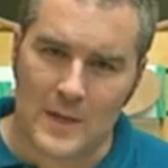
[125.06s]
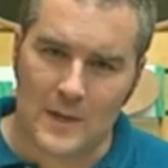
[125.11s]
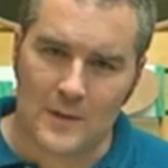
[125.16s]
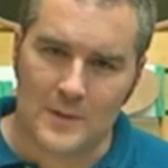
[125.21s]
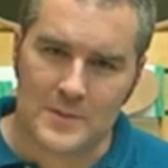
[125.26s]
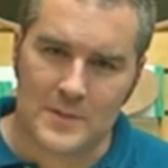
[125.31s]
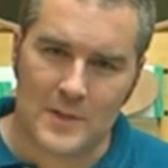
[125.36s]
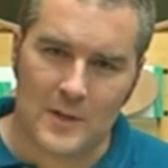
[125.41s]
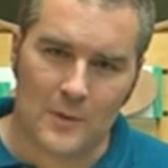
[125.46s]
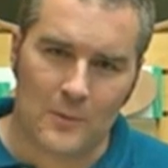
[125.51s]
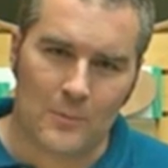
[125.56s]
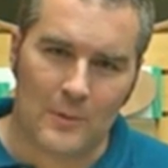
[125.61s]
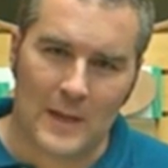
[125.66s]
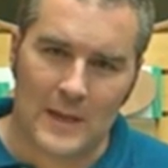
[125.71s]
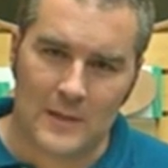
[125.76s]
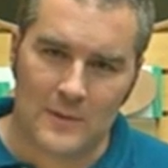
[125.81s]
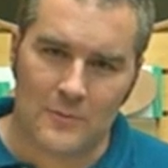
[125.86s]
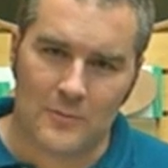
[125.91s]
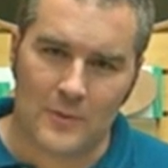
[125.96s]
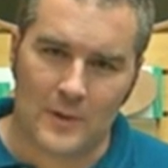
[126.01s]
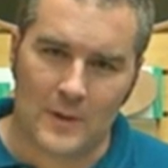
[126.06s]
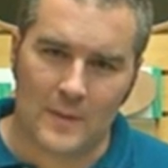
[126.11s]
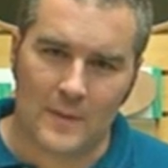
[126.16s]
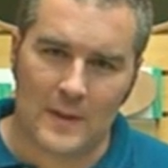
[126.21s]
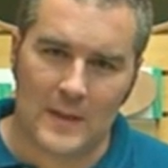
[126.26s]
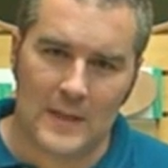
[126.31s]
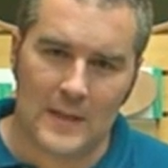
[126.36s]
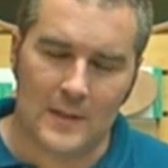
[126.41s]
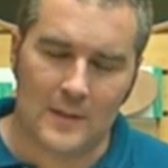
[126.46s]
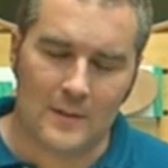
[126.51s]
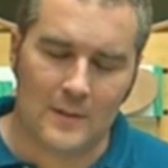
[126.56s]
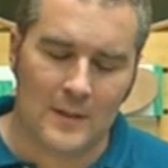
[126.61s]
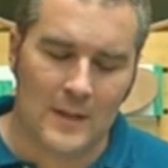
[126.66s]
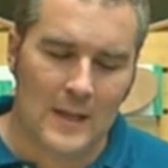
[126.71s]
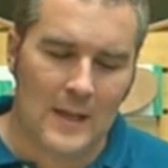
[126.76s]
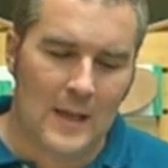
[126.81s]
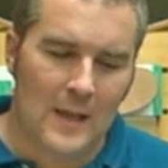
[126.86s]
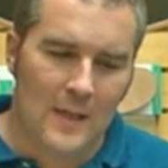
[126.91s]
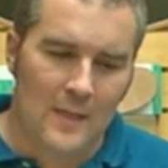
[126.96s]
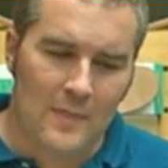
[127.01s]
tears here right in front of the heel.
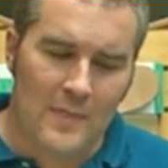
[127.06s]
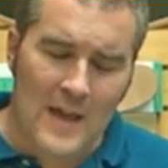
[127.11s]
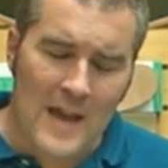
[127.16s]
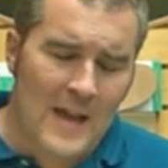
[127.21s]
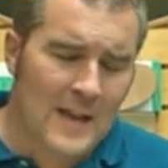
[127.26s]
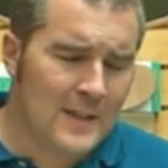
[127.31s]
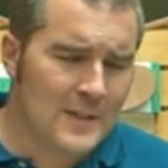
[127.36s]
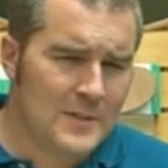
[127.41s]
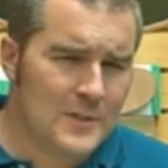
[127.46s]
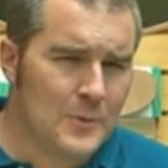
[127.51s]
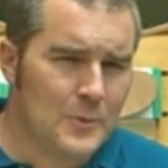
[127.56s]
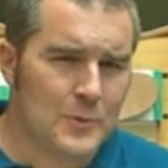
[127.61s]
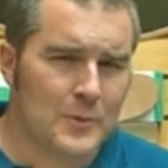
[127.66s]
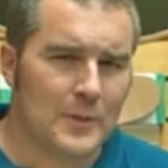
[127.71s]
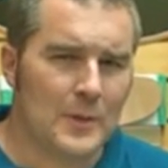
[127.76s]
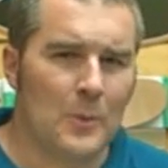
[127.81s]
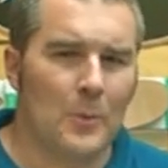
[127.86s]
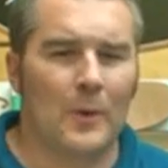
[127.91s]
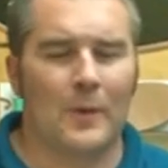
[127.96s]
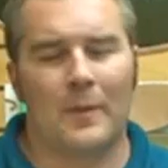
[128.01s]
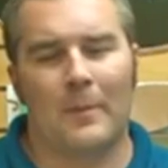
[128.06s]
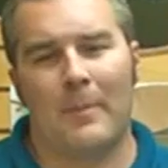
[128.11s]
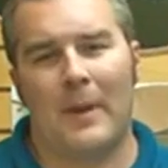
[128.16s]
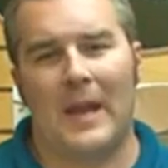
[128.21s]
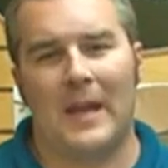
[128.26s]
That is usually where the